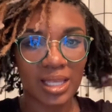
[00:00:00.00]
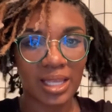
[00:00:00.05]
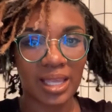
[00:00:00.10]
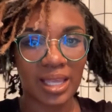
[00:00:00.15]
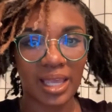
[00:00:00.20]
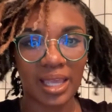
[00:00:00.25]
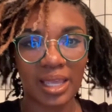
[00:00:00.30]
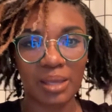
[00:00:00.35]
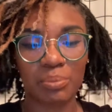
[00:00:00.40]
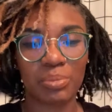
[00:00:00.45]

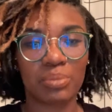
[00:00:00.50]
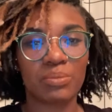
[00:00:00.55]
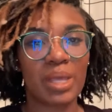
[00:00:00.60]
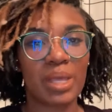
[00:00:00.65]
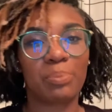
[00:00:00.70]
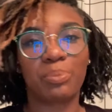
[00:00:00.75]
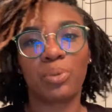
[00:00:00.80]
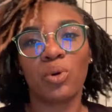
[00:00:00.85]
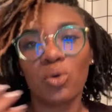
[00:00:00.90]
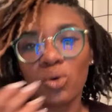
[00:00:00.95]

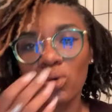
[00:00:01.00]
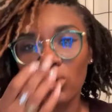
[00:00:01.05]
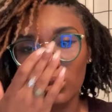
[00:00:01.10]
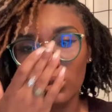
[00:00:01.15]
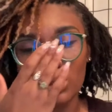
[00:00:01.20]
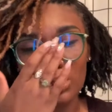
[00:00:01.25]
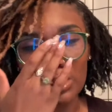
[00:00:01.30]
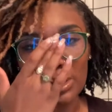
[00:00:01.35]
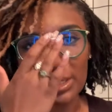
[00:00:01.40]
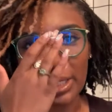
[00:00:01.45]
it
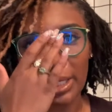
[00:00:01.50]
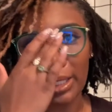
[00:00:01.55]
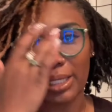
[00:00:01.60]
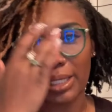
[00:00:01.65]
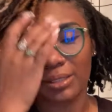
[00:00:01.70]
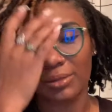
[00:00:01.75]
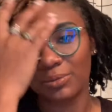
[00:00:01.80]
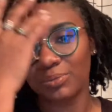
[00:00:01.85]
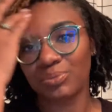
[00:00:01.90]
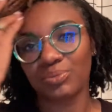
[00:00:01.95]
pulls
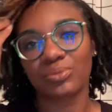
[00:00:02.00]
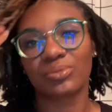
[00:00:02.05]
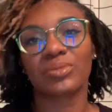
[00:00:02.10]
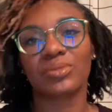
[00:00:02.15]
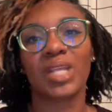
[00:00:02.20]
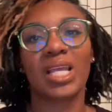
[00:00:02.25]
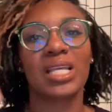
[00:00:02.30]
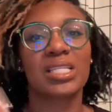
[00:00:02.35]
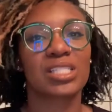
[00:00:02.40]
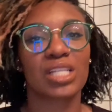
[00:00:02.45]
and
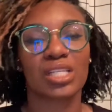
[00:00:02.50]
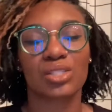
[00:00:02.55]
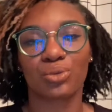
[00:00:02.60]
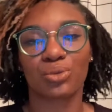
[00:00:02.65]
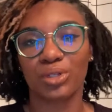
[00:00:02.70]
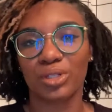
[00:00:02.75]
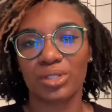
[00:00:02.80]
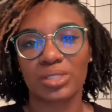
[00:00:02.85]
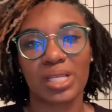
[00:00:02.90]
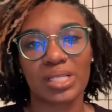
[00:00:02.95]
it's just
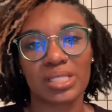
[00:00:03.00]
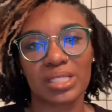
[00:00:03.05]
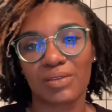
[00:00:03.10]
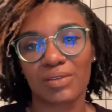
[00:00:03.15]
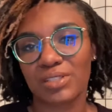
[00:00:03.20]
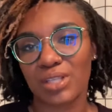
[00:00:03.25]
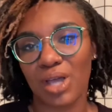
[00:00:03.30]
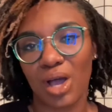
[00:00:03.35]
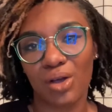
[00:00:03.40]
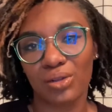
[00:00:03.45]
real sensitive.
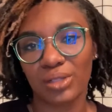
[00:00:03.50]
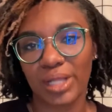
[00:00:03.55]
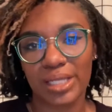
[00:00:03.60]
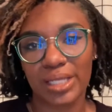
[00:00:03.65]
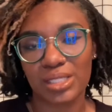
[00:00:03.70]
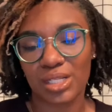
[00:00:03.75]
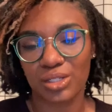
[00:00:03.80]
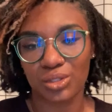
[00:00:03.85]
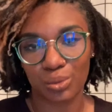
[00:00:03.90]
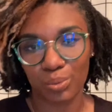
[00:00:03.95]
So I don't like
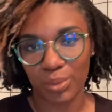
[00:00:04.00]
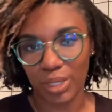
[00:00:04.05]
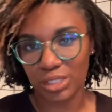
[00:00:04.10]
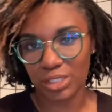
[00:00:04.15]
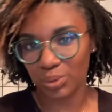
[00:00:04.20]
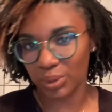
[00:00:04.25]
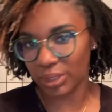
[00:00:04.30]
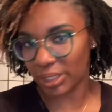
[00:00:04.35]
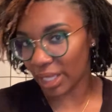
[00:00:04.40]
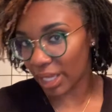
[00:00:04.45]
to do much
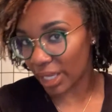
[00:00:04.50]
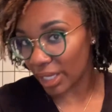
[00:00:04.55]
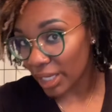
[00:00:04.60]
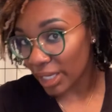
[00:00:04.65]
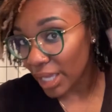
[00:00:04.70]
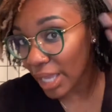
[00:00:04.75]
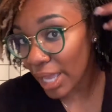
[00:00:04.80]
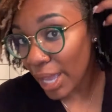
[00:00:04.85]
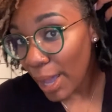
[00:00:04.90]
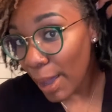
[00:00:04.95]
with that.
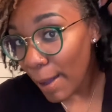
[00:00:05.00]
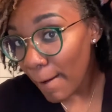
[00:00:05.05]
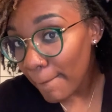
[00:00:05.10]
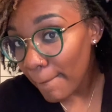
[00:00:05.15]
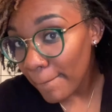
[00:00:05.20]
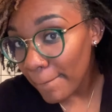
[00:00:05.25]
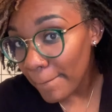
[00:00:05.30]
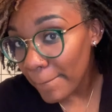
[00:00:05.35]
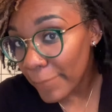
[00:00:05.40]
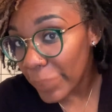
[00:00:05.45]

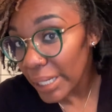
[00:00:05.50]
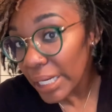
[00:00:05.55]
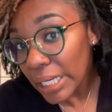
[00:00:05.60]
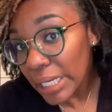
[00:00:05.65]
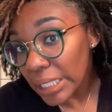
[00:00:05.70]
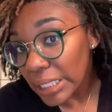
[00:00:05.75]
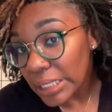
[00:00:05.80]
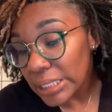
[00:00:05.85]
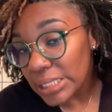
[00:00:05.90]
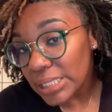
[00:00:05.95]

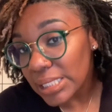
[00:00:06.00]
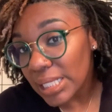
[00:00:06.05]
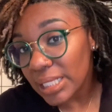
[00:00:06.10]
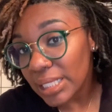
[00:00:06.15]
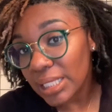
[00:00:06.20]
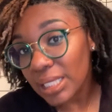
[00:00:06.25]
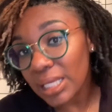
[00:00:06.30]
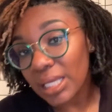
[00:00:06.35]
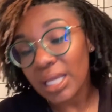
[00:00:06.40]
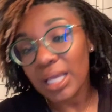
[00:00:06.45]
But
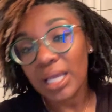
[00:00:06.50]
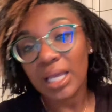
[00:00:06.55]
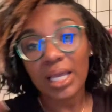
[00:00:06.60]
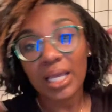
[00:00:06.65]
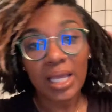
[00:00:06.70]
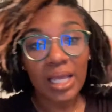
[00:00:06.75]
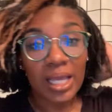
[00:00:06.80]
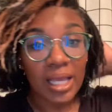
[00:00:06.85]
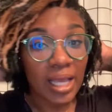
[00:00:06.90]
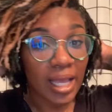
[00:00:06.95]

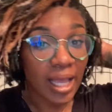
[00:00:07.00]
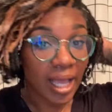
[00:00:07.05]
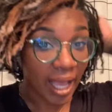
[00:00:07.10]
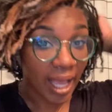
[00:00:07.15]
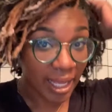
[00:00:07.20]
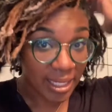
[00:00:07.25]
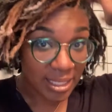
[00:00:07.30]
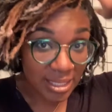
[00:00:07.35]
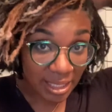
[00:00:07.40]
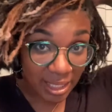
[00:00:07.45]

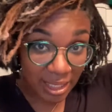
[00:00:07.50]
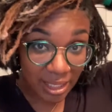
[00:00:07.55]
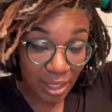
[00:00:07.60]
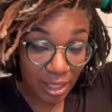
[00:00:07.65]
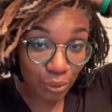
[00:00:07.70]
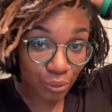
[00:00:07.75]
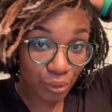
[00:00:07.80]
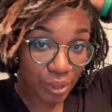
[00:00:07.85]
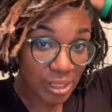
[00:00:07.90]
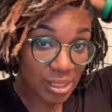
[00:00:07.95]
I did a
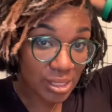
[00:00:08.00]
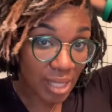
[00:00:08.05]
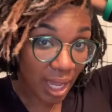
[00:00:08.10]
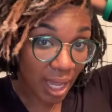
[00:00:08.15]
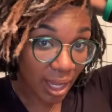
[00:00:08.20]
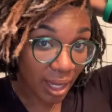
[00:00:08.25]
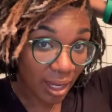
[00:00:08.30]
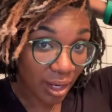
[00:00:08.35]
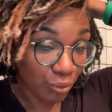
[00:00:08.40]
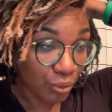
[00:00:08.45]

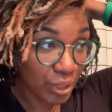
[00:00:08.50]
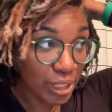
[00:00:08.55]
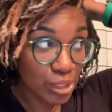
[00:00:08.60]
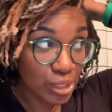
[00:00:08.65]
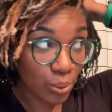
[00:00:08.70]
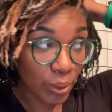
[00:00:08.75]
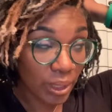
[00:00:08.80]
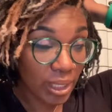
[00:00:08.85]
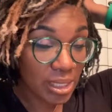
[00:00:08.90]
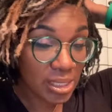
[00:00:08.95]

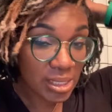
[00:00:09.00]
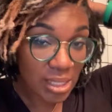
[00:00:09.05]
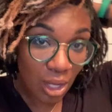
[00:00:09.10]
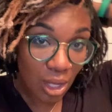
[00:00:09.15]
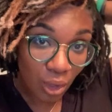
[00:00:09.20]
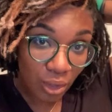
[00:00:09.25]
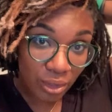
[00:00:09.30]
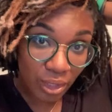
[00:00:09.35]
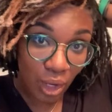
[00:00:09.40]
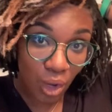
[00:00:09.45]
retwist
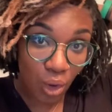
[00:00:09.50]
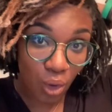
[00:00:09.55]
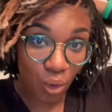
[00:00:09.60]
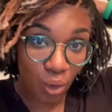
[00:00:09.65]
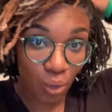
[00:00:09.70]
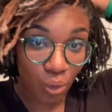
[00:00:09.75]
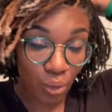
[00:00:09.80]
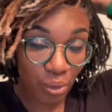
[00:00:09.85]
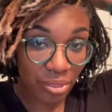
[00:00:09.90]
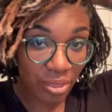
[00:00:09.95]
on the
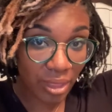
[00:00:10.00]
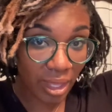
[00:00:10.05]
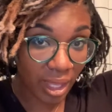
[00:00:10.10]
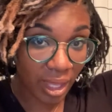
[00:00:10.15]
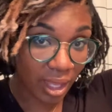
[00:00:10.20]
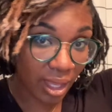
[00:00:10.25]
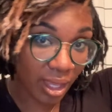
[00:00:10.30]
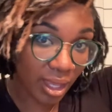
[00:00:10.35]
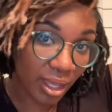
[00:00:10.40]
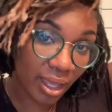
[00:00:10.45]
whole
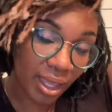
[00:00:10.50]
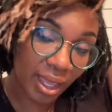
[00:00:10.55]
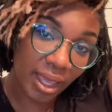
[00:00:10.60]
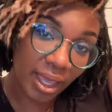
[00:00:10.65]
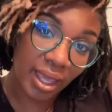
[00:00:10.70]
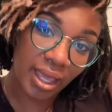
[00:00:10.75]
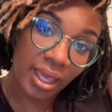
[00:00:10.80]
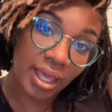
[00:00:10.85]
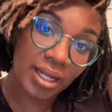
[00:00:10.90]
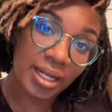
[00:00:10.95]
thing,
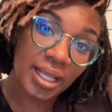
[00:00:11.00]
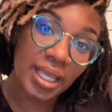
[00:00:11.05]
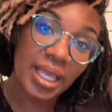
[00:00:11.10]
and